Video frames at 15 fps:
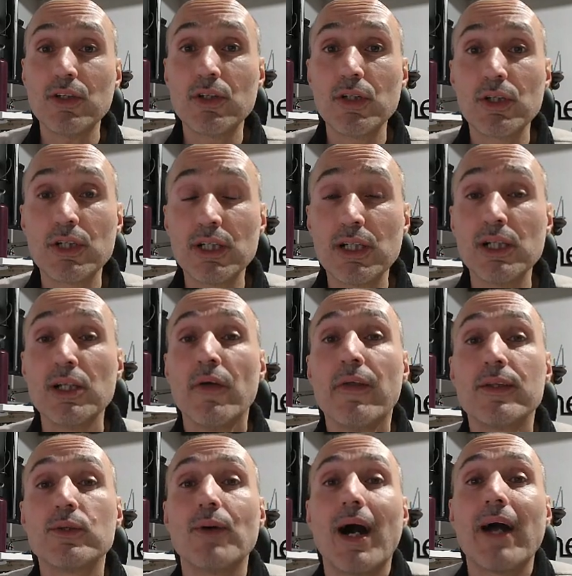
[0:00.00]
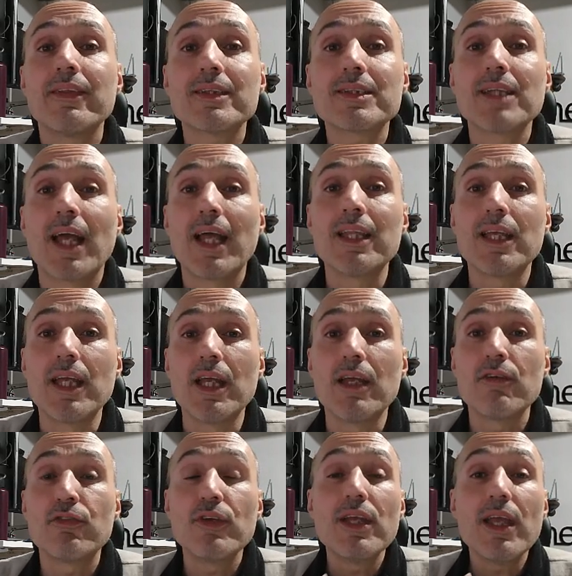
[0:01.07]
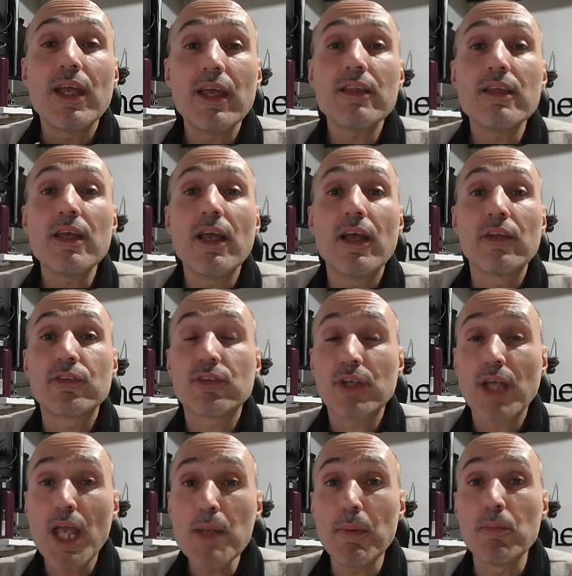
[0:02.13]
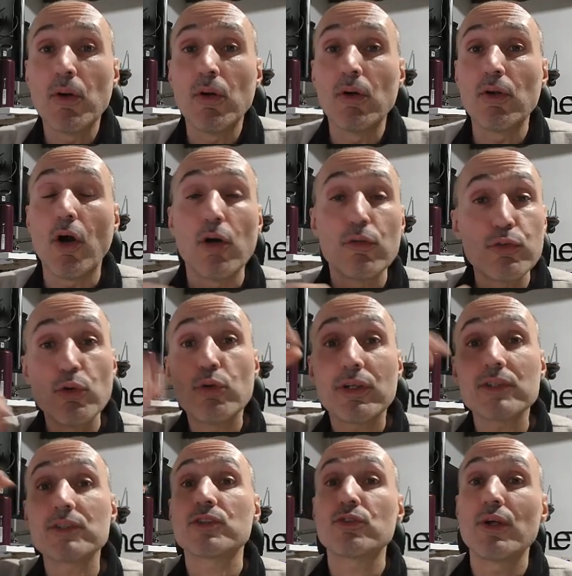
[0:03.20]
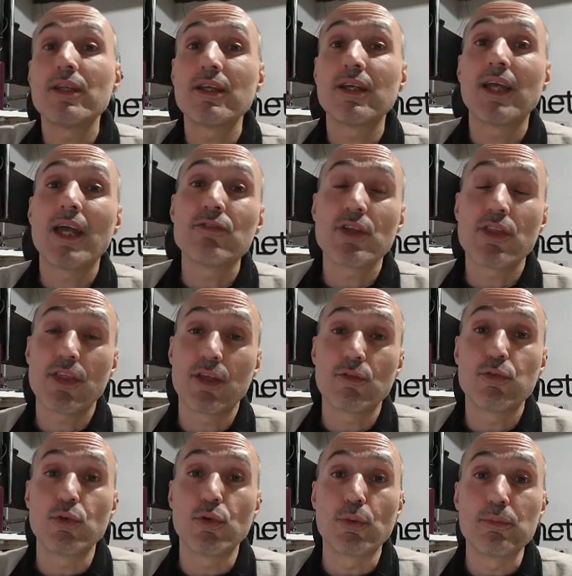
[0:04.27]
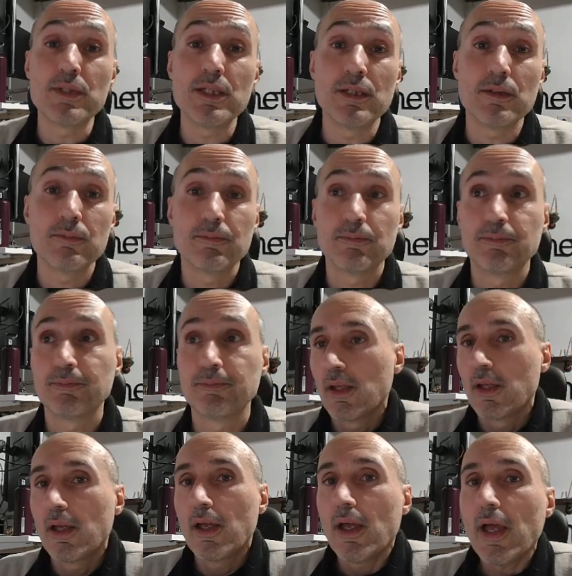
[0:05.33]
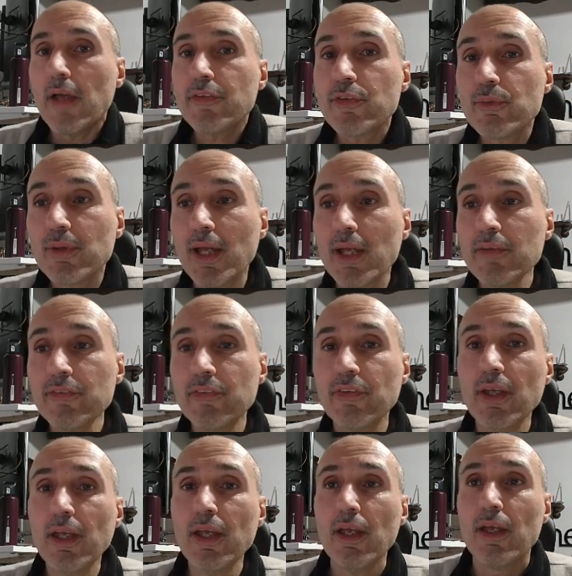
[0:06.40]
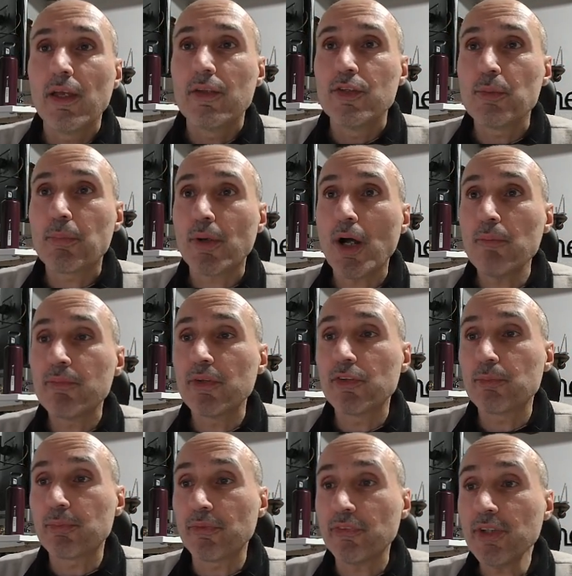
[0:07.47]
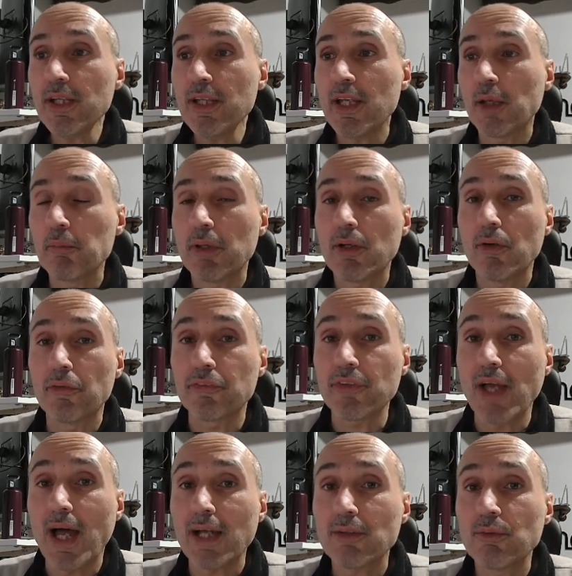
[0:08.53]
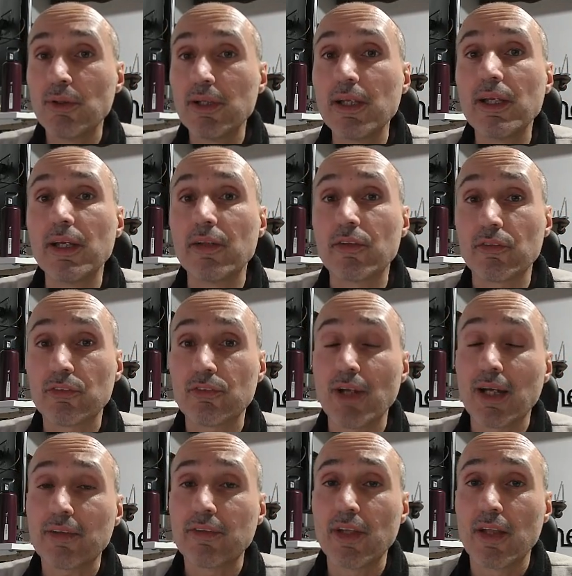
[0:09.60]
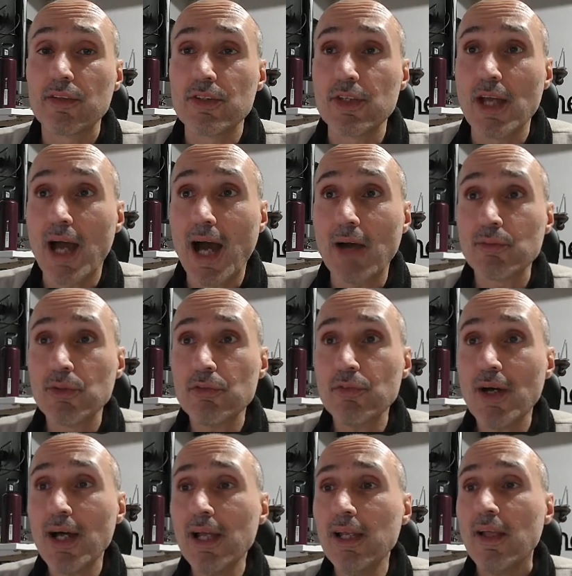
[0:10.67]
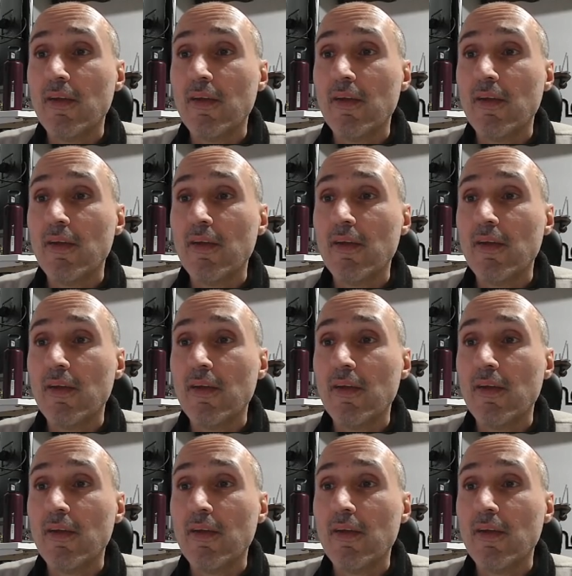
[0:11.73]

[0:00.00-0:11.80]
kernel to understand if it is capable of orchestrating everything for me. As you can see, the prompt is proceeding because actually it extracted the audio file.